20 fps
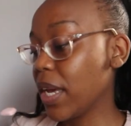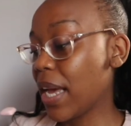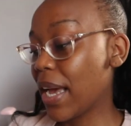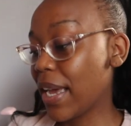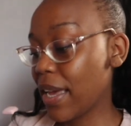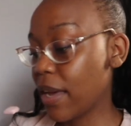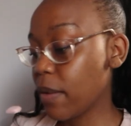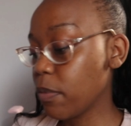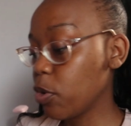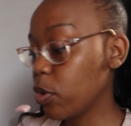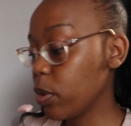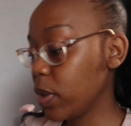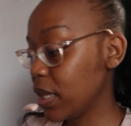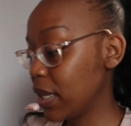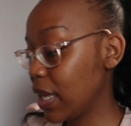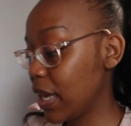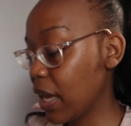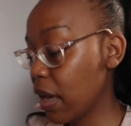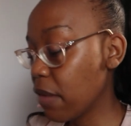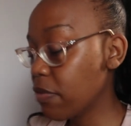where i am going
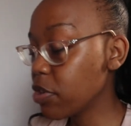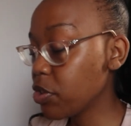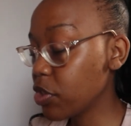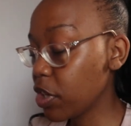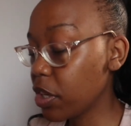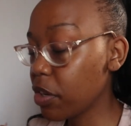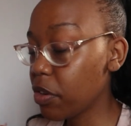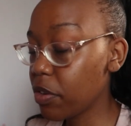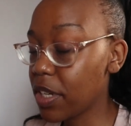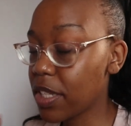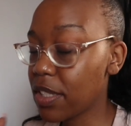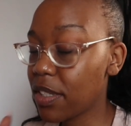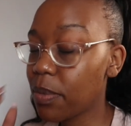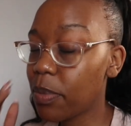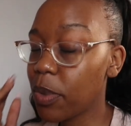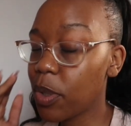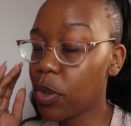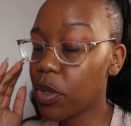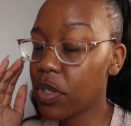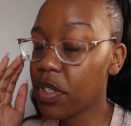they have a generator
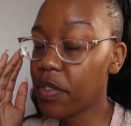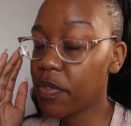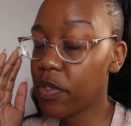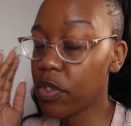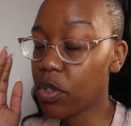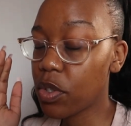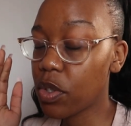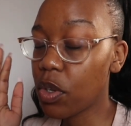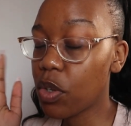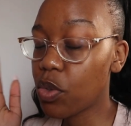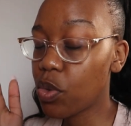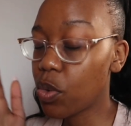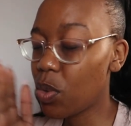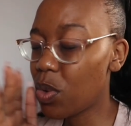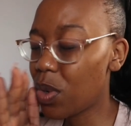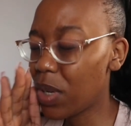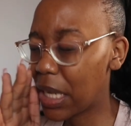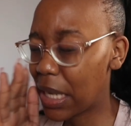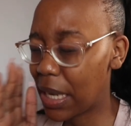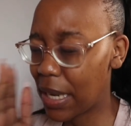because if it's not
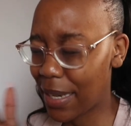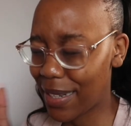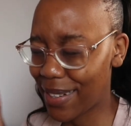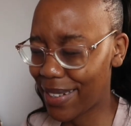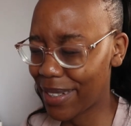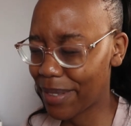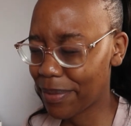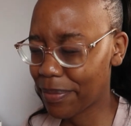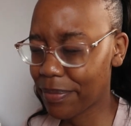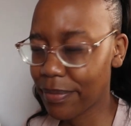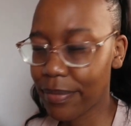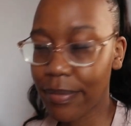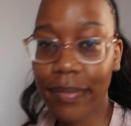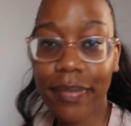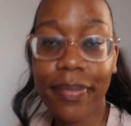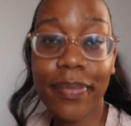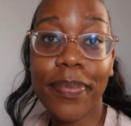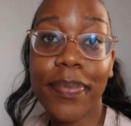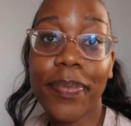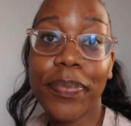
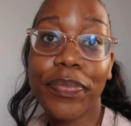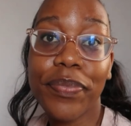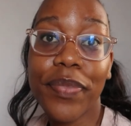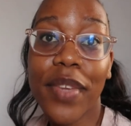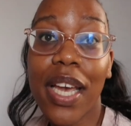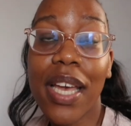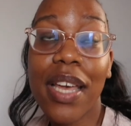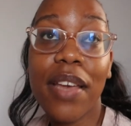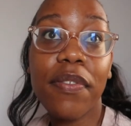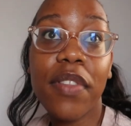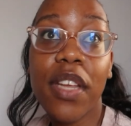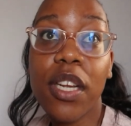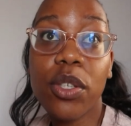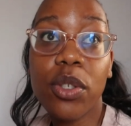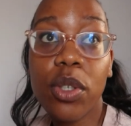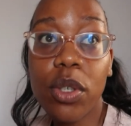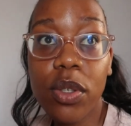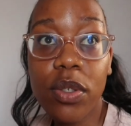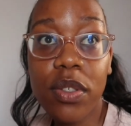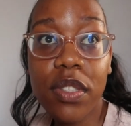if they
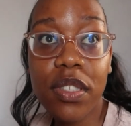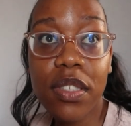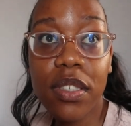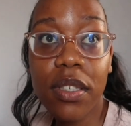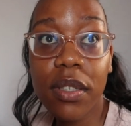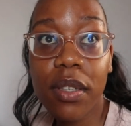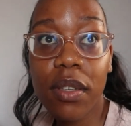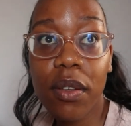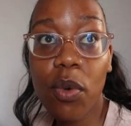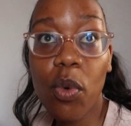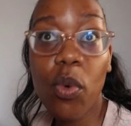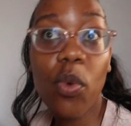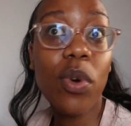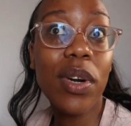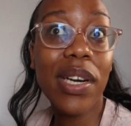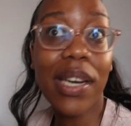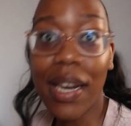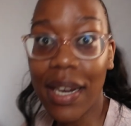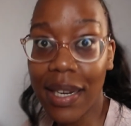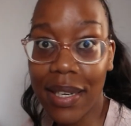don't
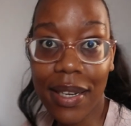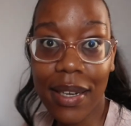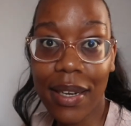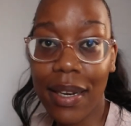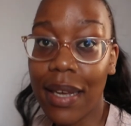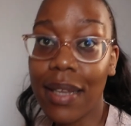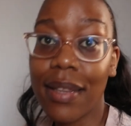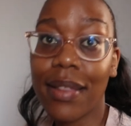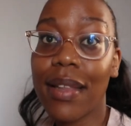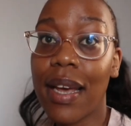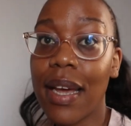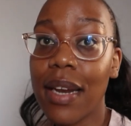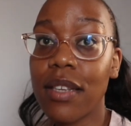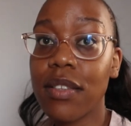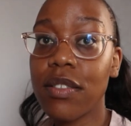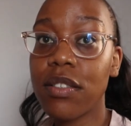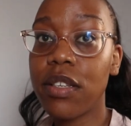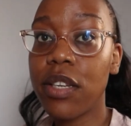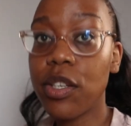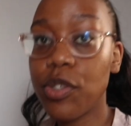like that
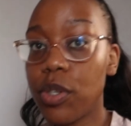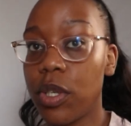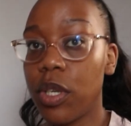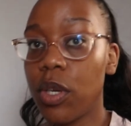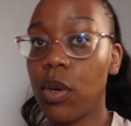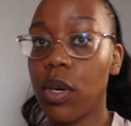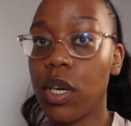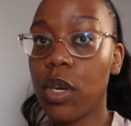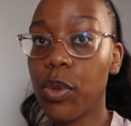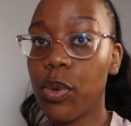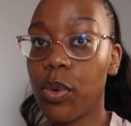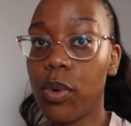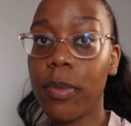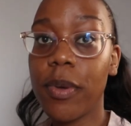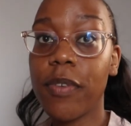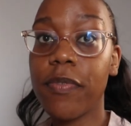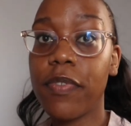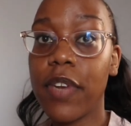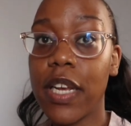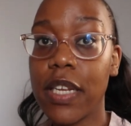is literally gonna throw
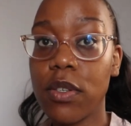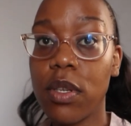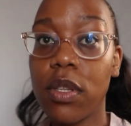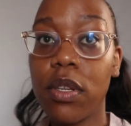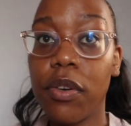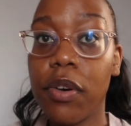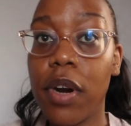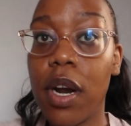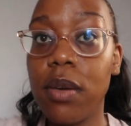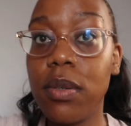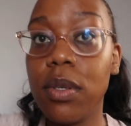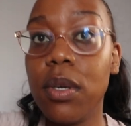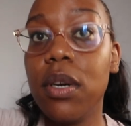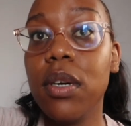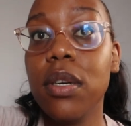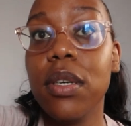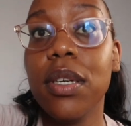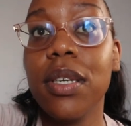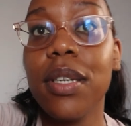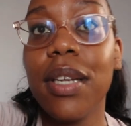me flat on the ground
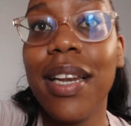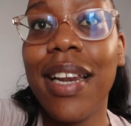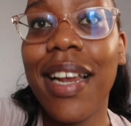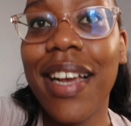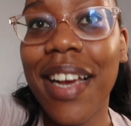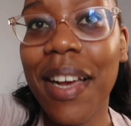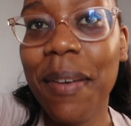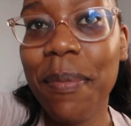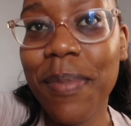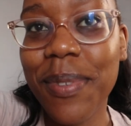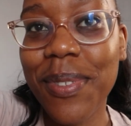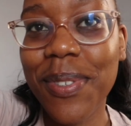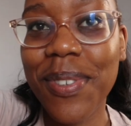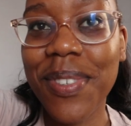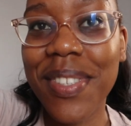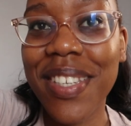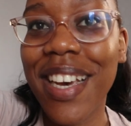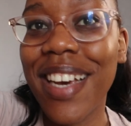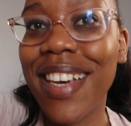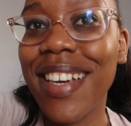dog i'm so
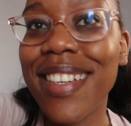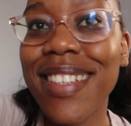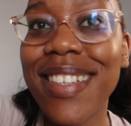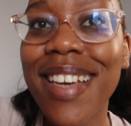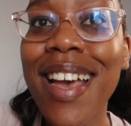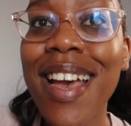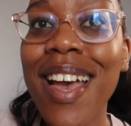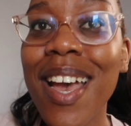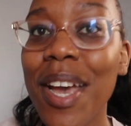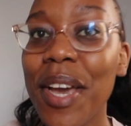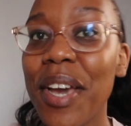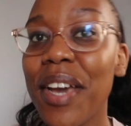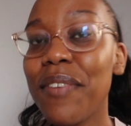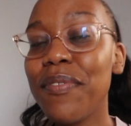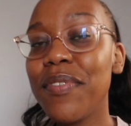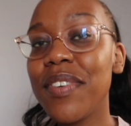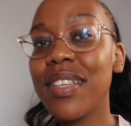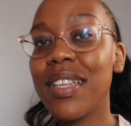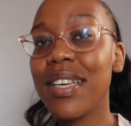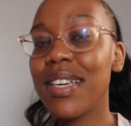tired
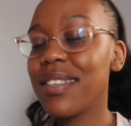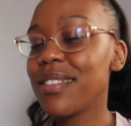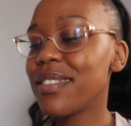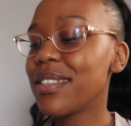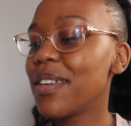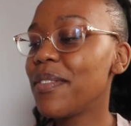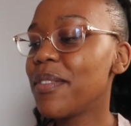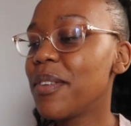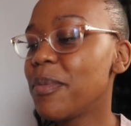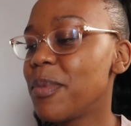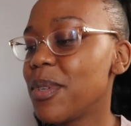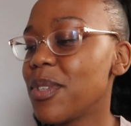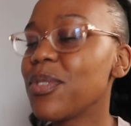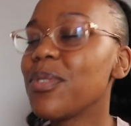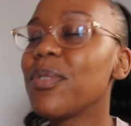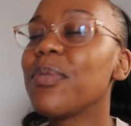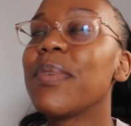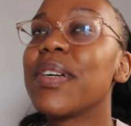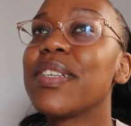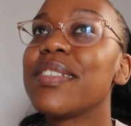everything is giving me
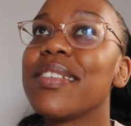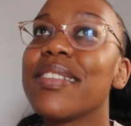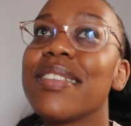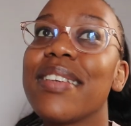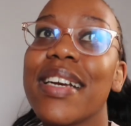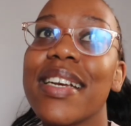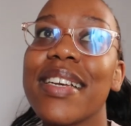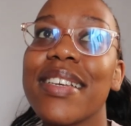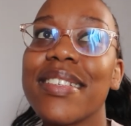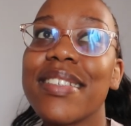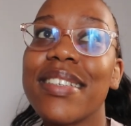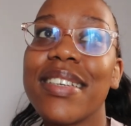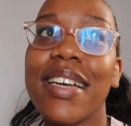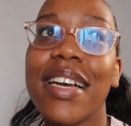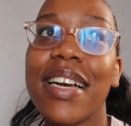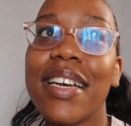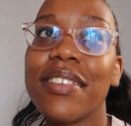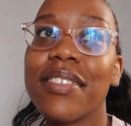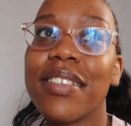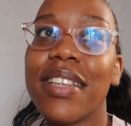so much anxiety
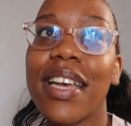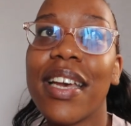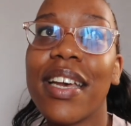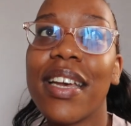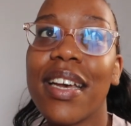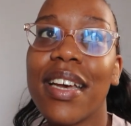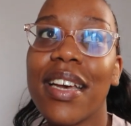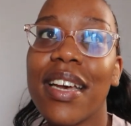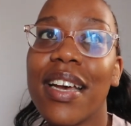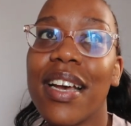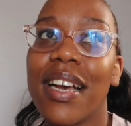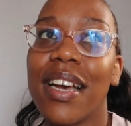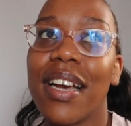guys like